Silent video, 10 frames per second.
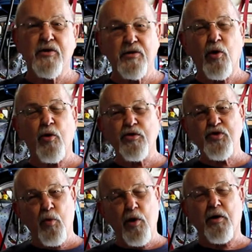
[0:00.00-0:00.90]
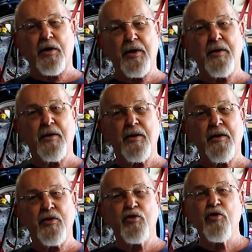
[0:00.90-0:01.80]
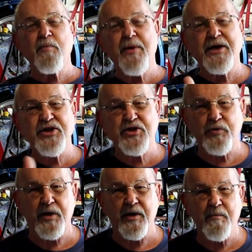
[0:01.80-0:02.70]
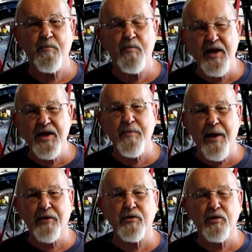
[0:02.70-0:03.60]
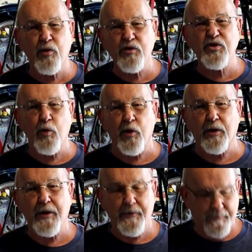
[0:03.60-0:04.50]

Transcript: the Lord's work. Your ministry. Be about the Lord's work.